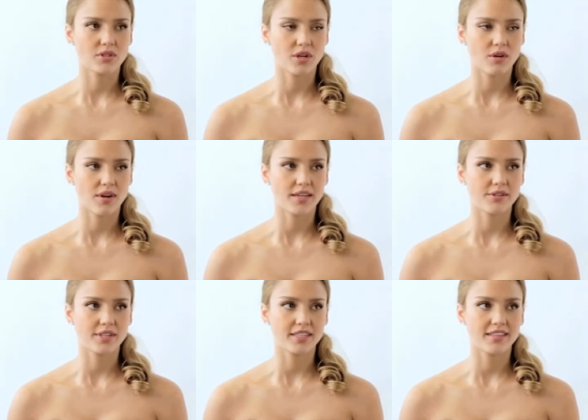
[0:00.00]
So I
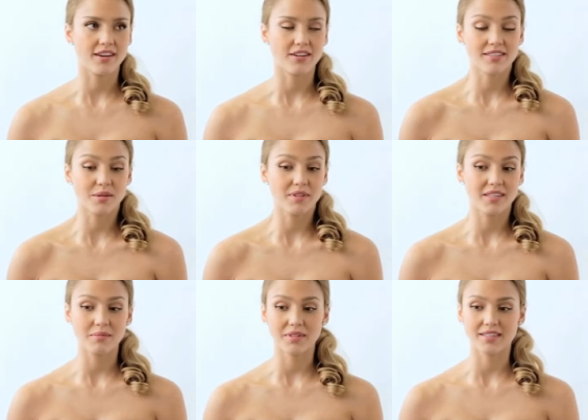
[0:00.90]
created The Honest
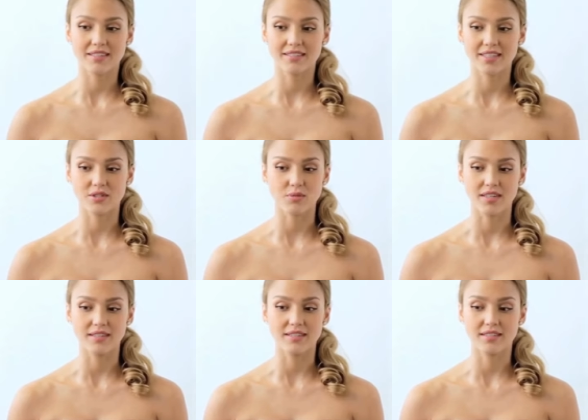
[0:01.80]
Company because I just
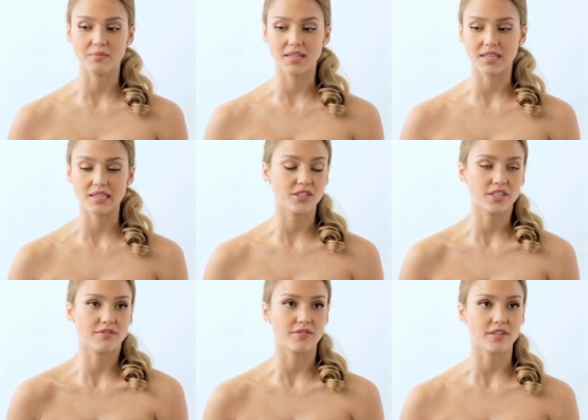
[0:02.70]
wanted it to make it
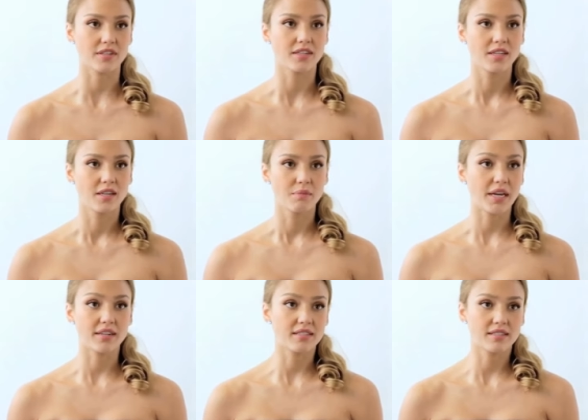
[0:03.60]
easier for
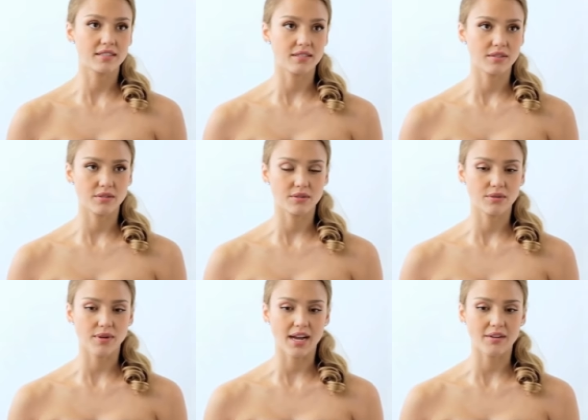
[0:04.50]
parents to
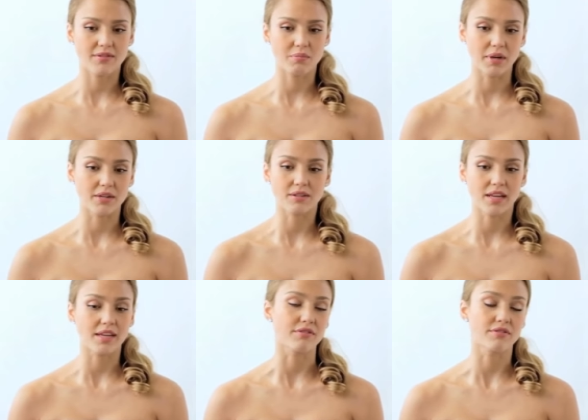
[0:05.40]
have a better
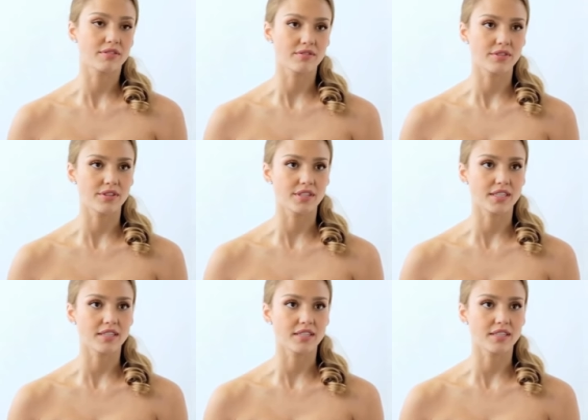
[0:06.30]
life for their